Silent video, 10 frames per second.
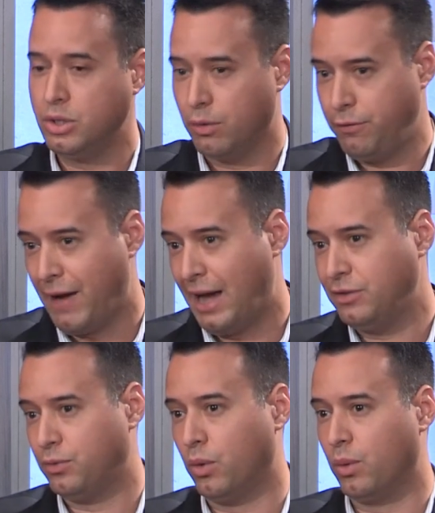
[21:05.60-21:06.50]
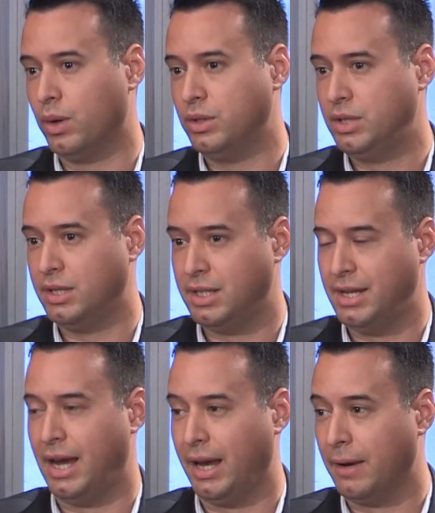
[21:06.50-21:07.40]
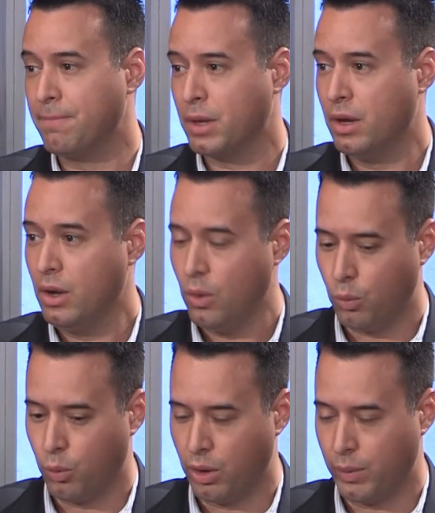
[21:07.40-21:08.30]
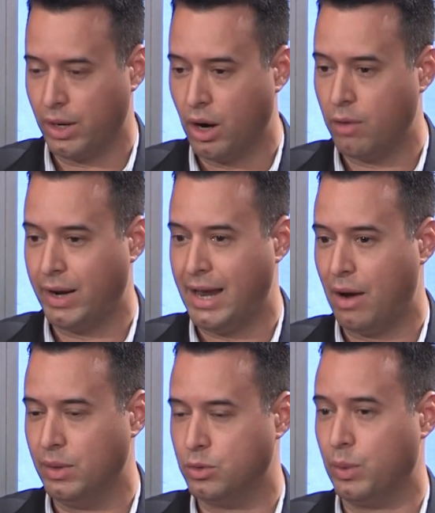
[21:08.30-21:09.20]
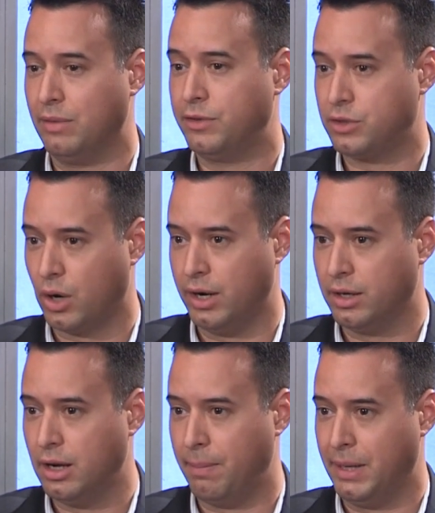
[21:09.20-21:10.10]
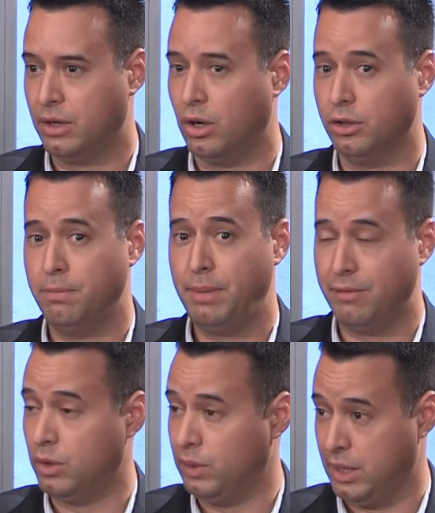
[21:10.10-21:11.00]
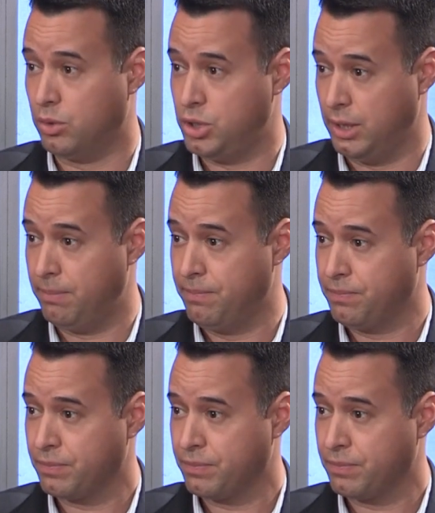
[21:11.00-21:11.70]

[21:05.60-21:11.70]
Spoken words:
So fast forward to today, where we are right now is we've started a company called Pivotal Leadership.